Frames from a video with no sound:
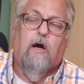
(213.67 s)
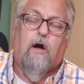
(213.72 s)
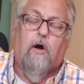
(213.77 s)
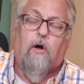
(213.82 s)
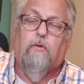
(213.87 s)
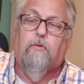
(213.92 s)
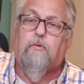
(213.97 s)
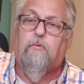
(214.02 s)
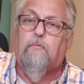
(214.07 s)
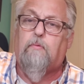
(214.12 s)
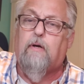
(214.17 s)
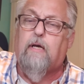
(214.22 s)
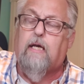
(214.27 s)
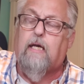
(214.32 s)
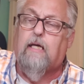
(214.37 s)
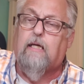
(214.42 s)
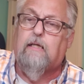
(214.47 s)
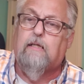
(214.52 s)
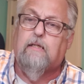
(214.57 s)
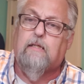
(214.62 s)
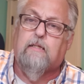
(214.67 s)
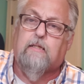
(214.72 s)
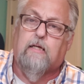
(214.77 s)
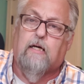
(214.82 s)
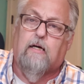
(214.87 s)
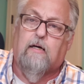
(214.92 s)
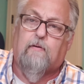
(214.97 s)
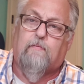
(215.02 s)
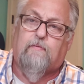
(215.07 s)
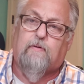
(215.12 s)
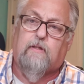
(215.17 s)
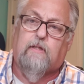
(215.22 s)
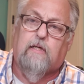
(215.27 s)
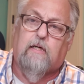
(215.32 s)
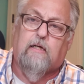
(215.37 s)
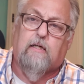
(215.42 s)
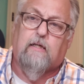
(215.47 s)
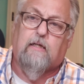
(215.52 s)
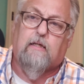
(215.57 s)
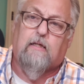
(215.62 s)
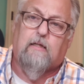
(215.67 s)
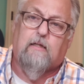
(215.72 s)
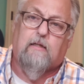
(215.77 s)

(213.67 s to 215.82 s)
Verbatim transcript: on the wings of a dove,